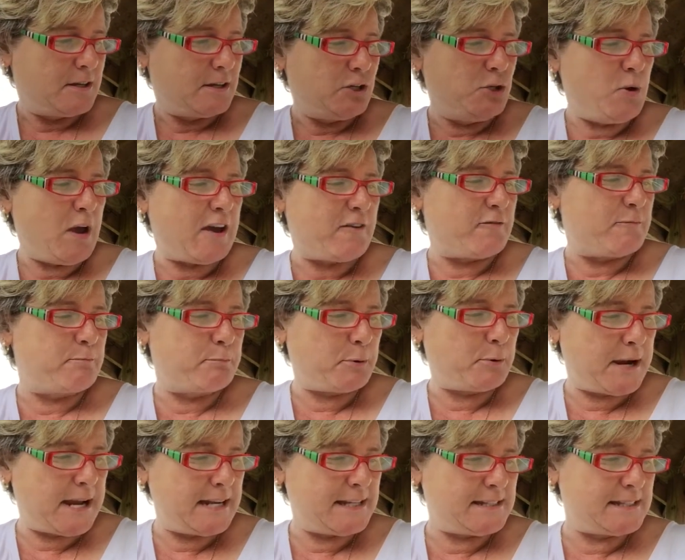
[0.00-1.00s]
You have
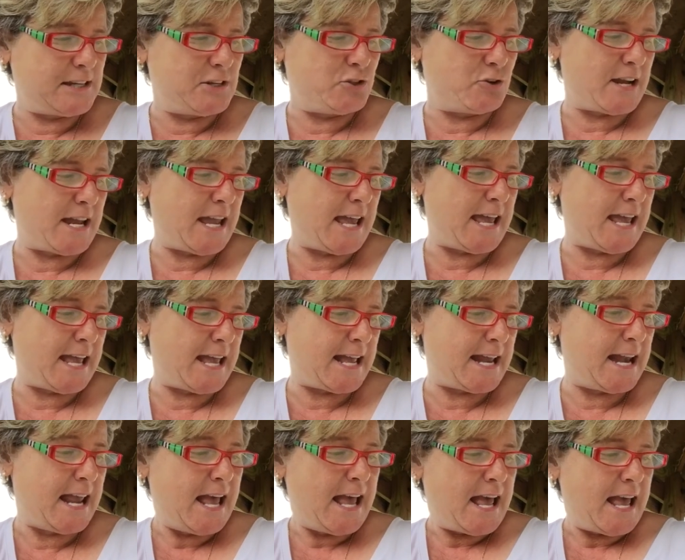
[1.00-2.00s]
brains in your
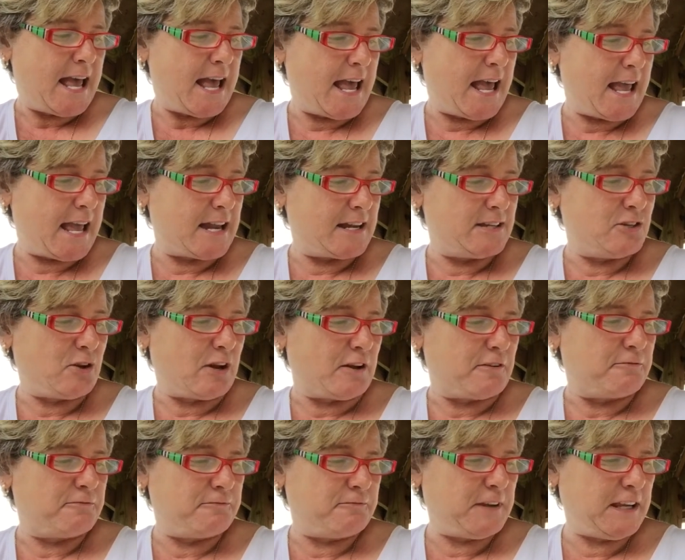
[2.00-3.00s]
head and you
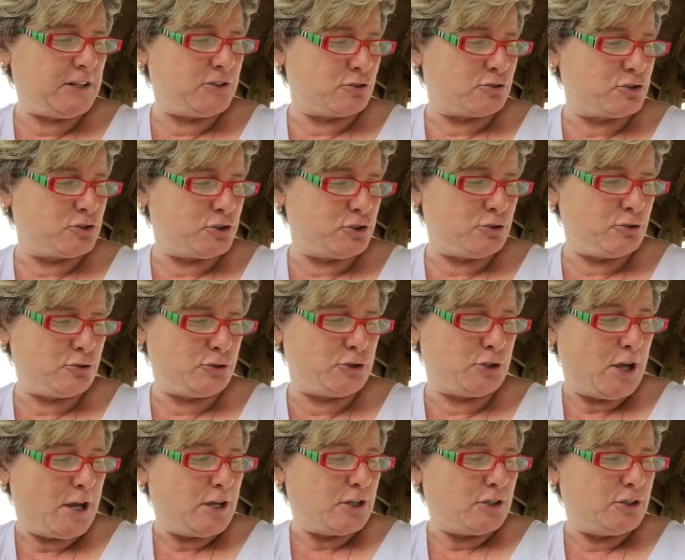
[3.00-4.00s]
have feet in your shoes.
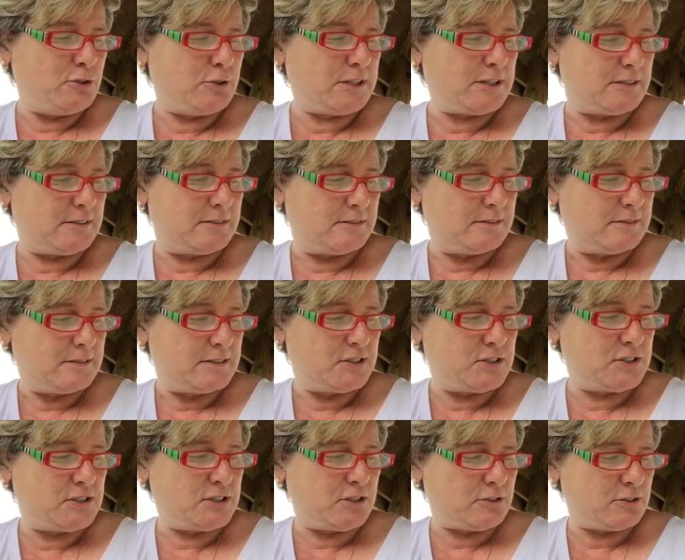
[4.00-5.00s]
You, you can
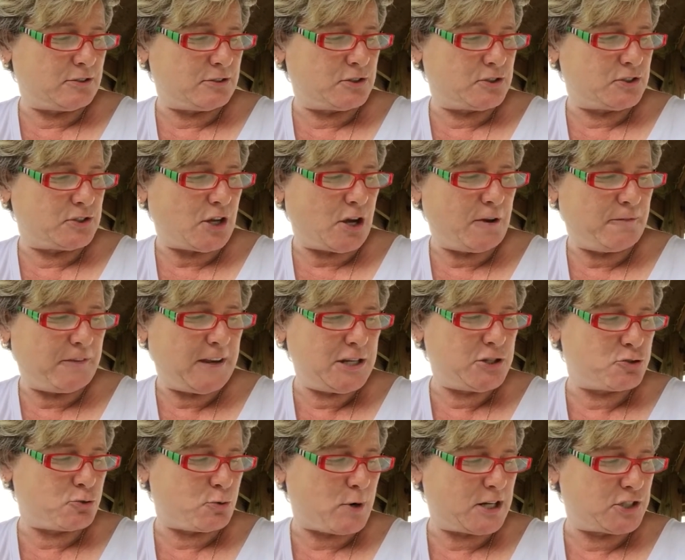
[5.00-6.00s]
steer yourself
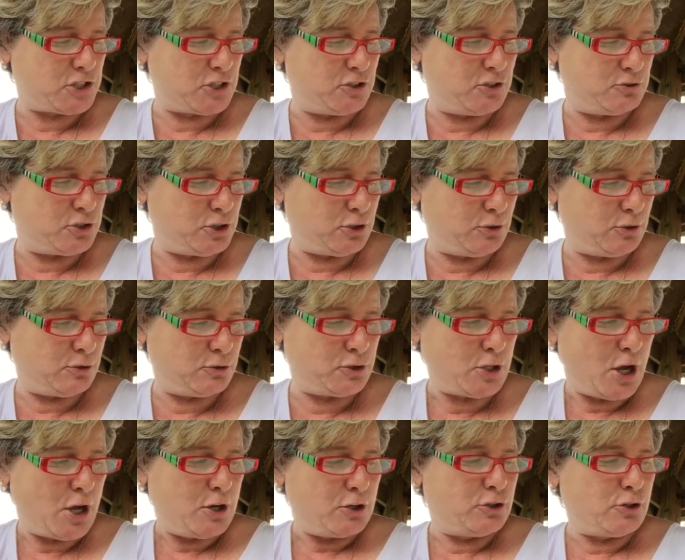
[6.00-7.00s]
any direction you choose.
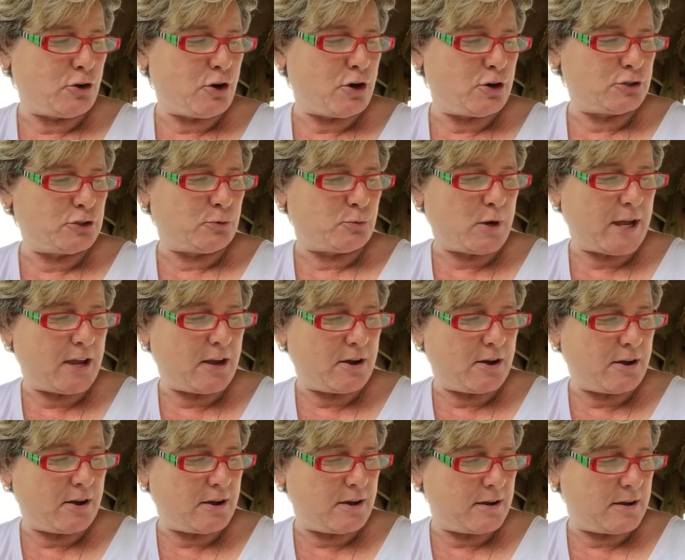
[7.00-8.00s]
You're on your way.
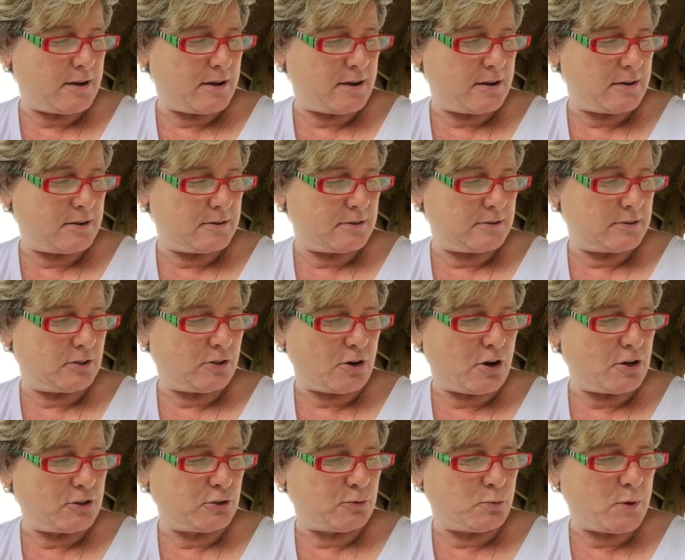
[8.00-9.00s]
You're
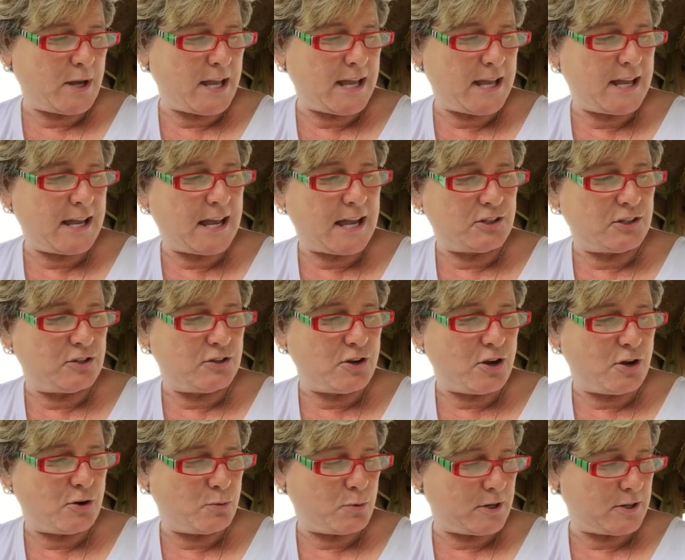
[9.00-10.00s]
on your way and you
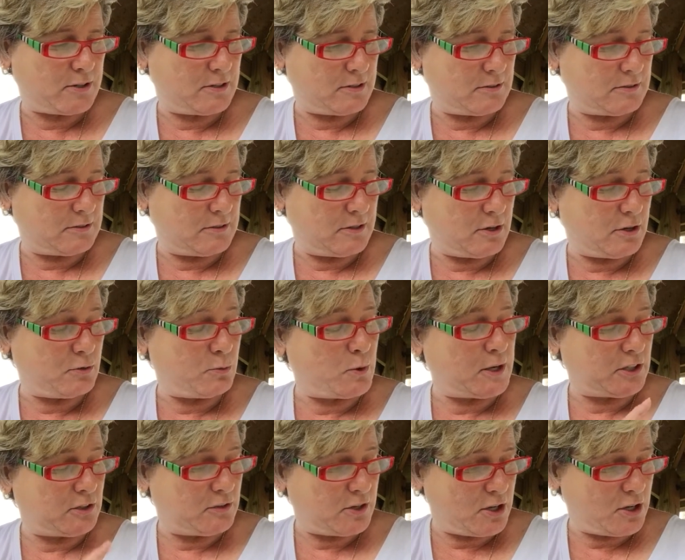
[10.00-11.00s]
know where know
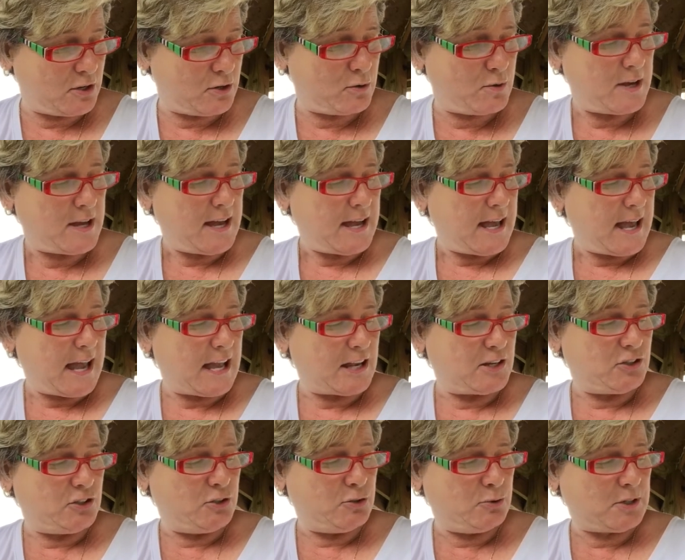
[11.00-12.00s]
what you know
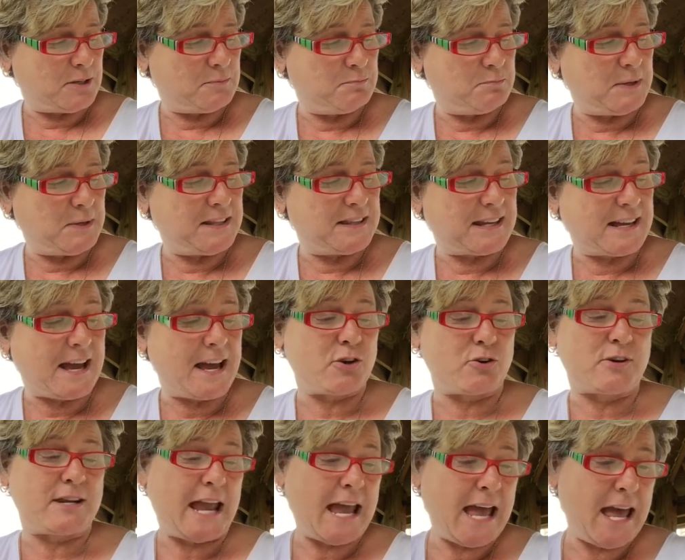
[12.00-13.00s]
and you can be the guy
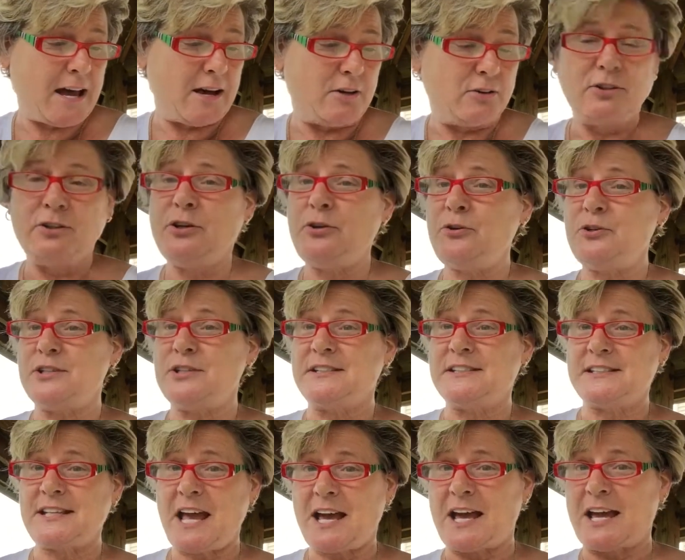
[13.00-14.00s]
or gal who
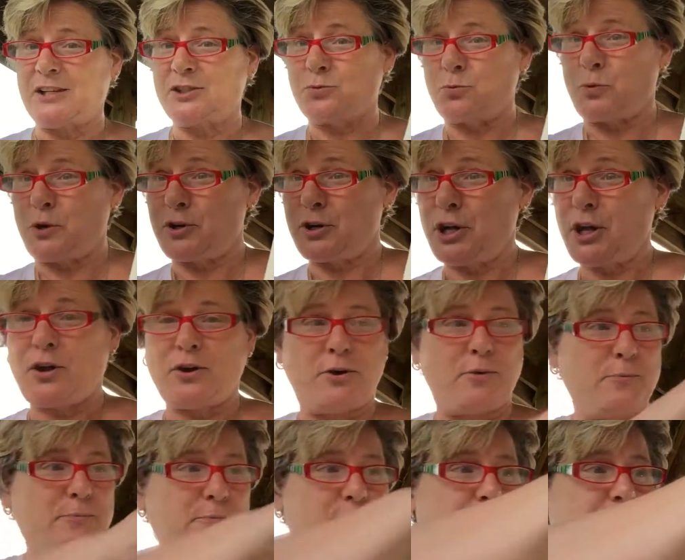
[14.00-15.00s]
decides where to
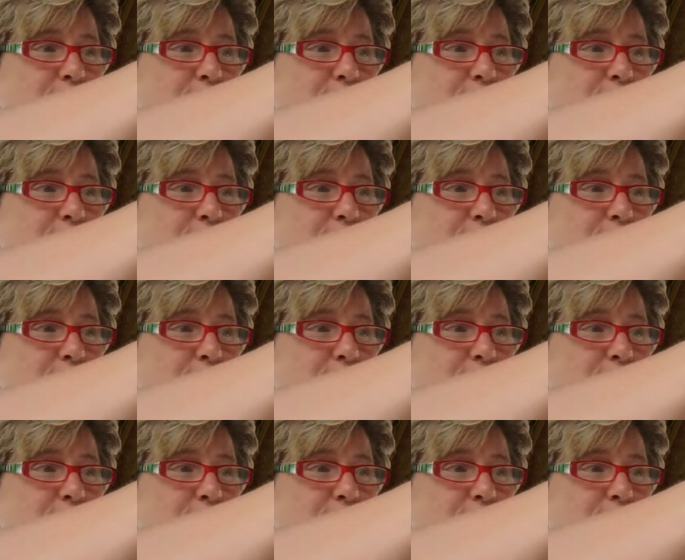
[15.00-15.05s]
go.